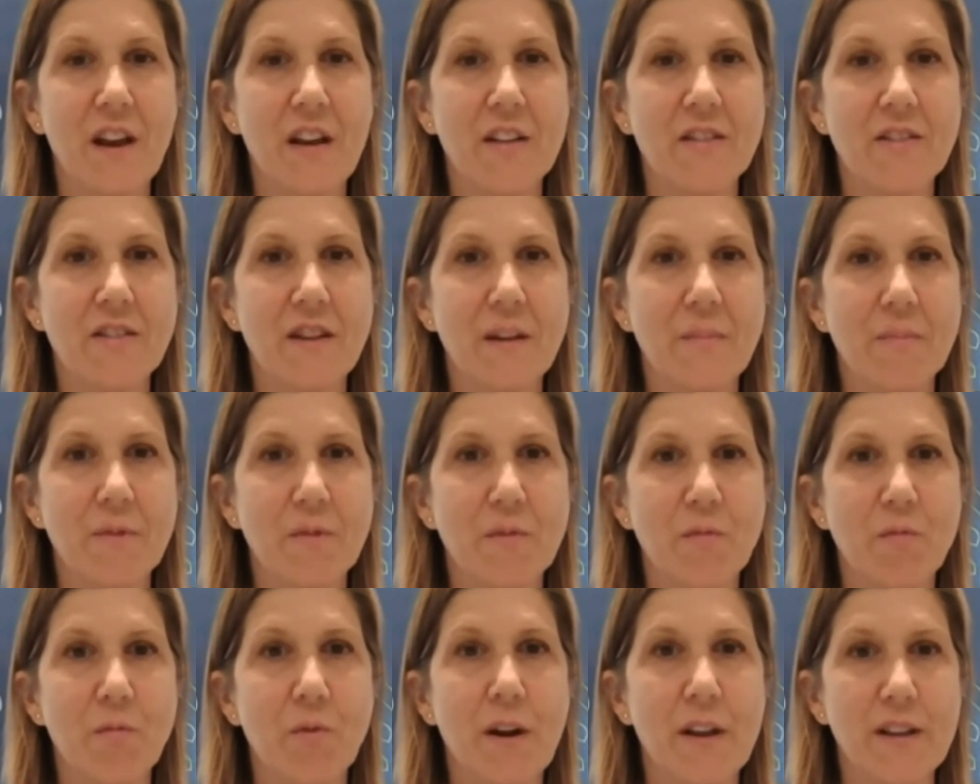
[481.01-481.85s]
the
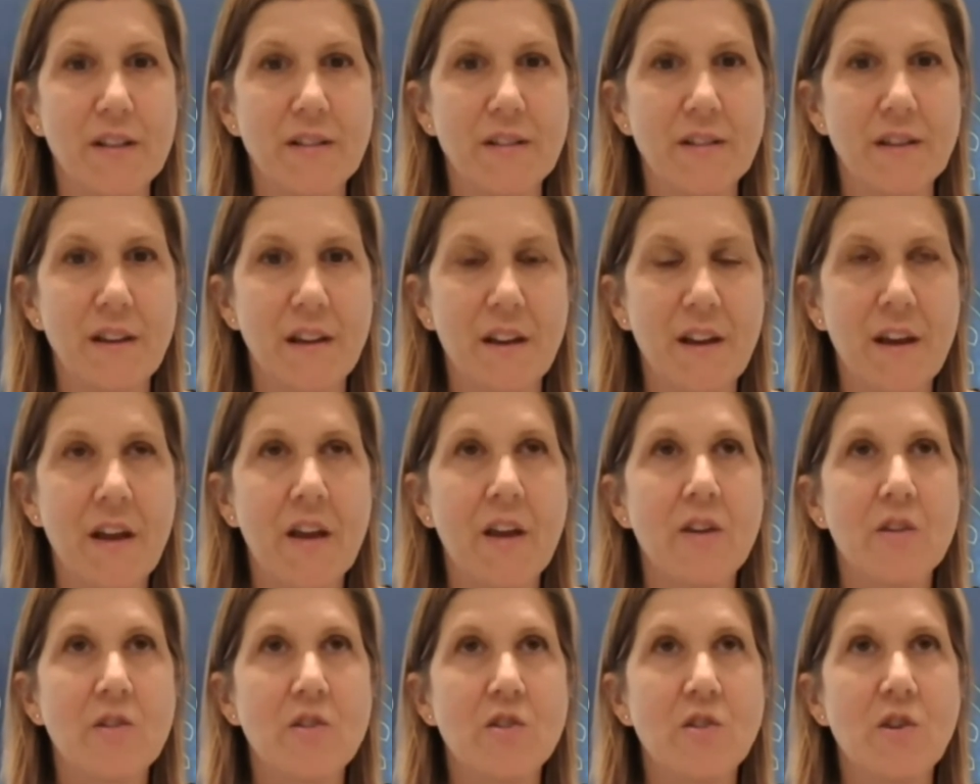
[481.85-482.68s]
concept of risk.
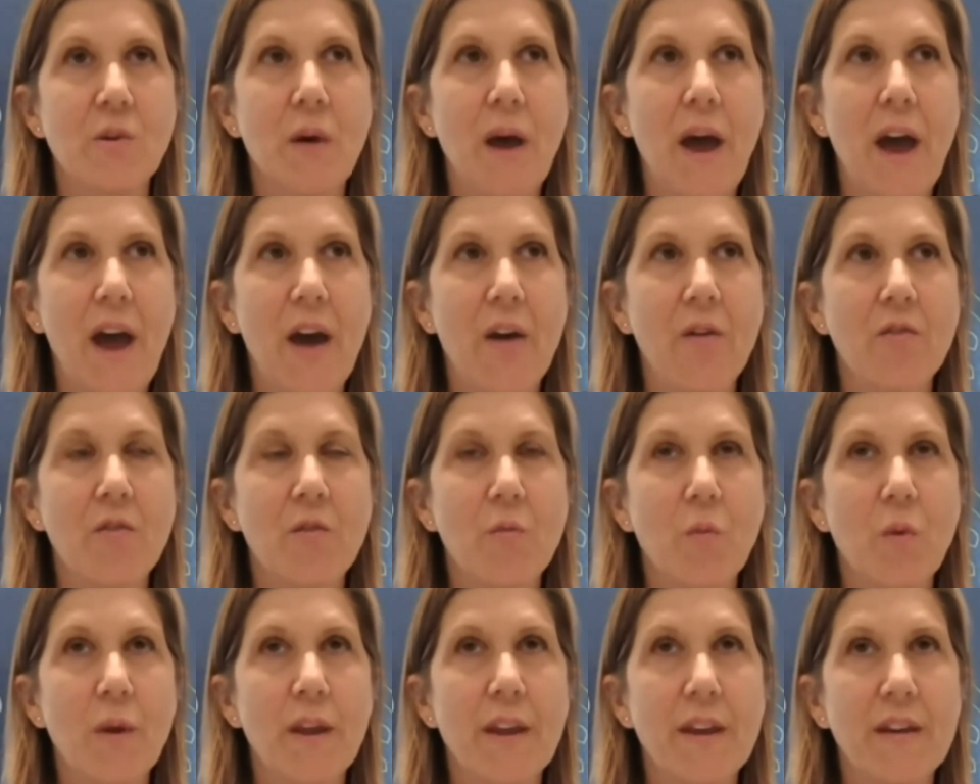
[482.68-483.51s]
So, how
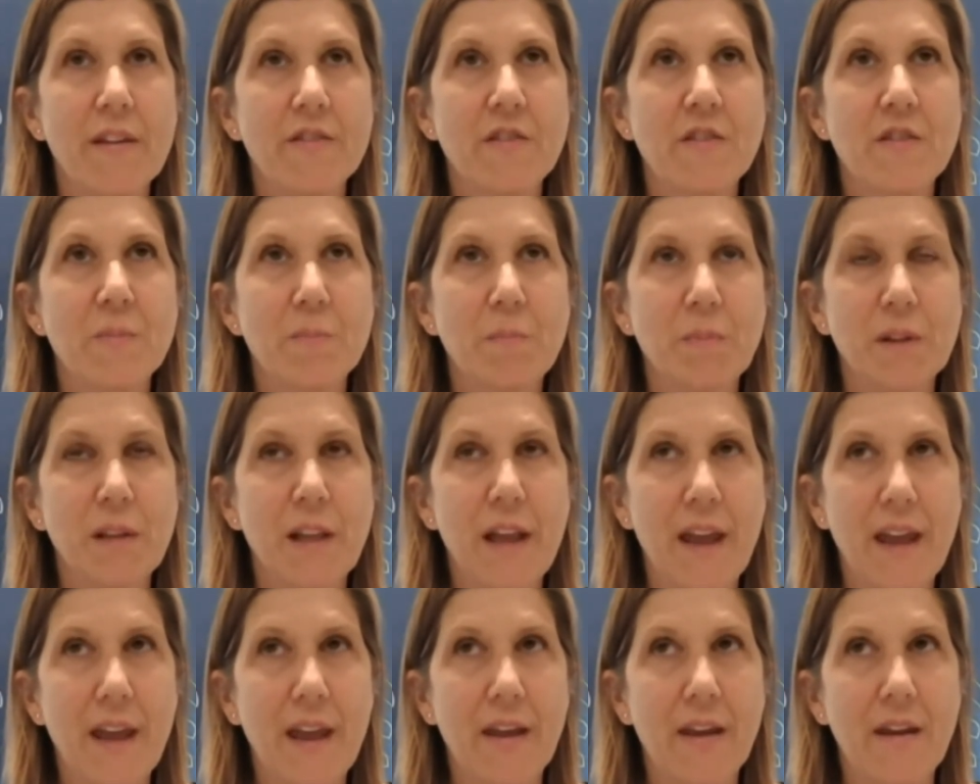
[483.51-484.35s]
do we
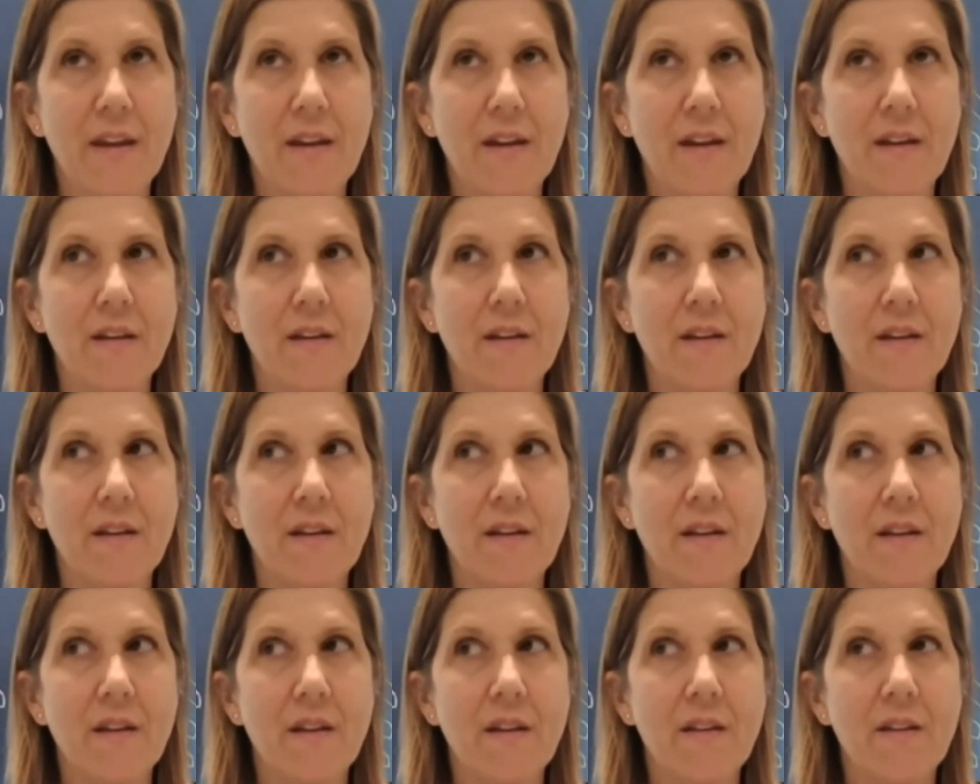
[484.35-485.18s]
explain
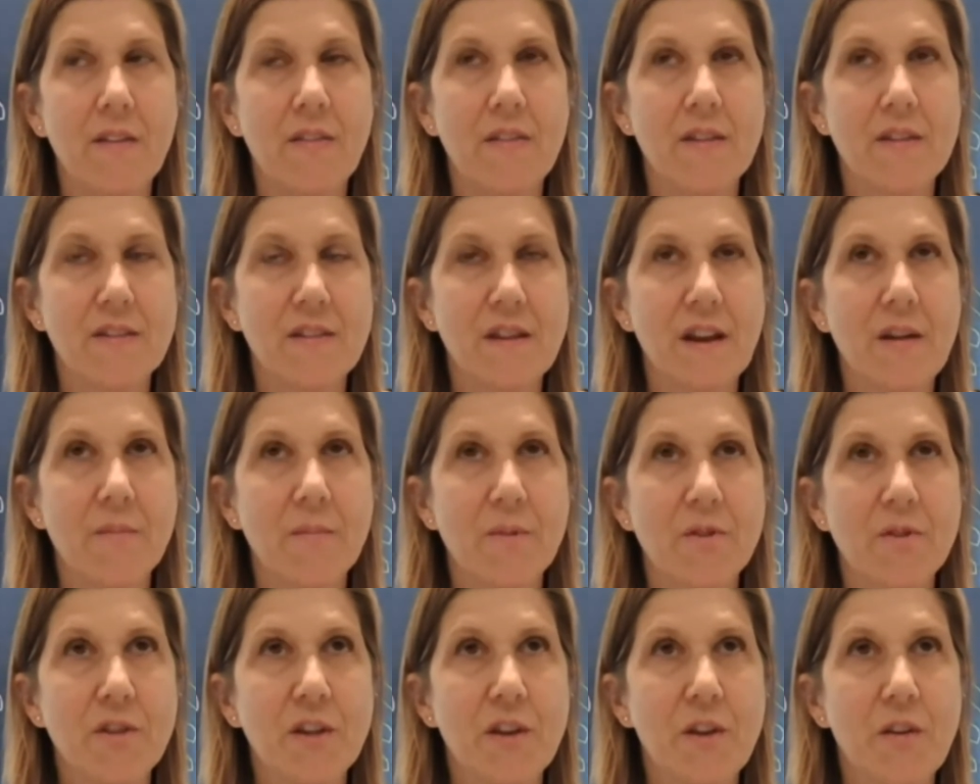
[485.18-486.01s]
the
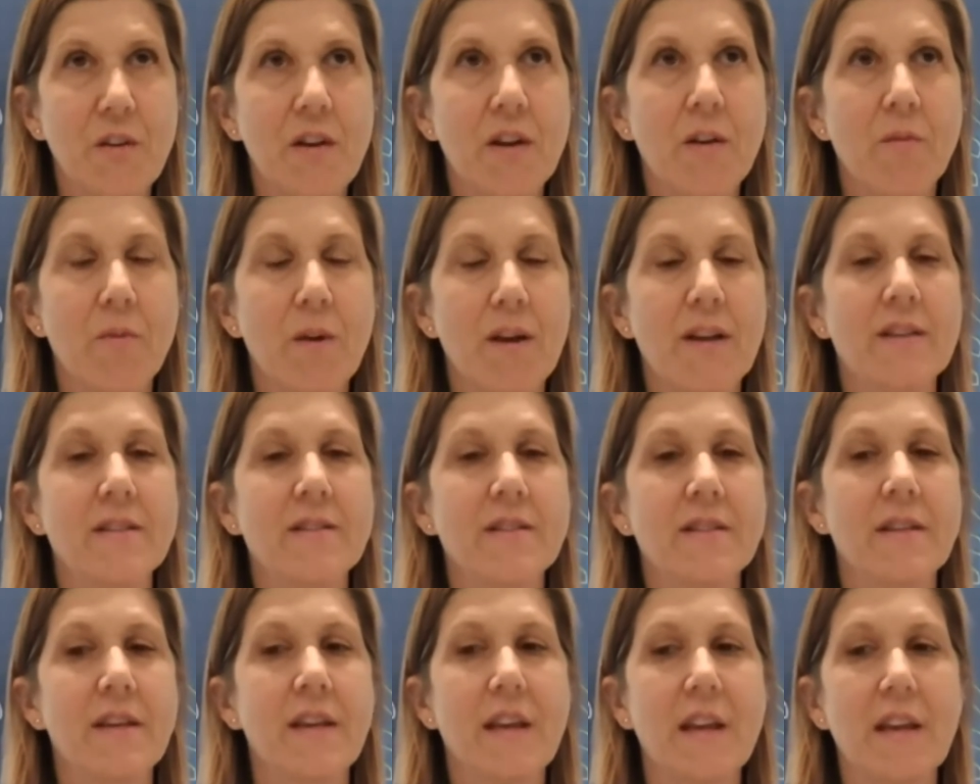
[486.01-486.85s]
cybersecurity
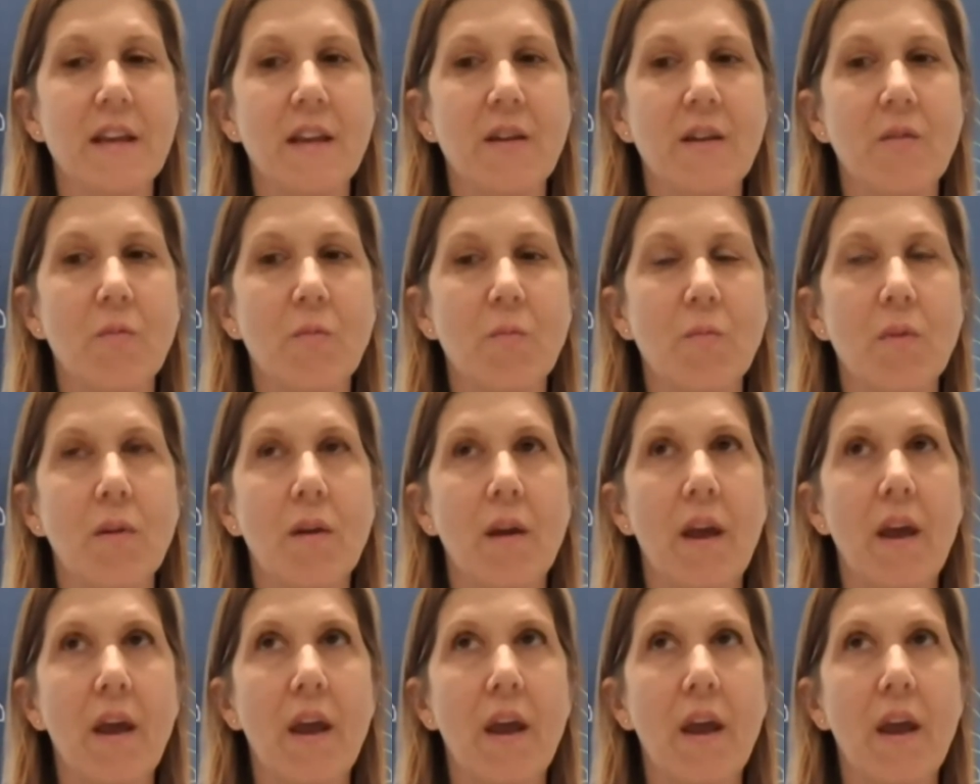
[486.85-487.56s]
risk in,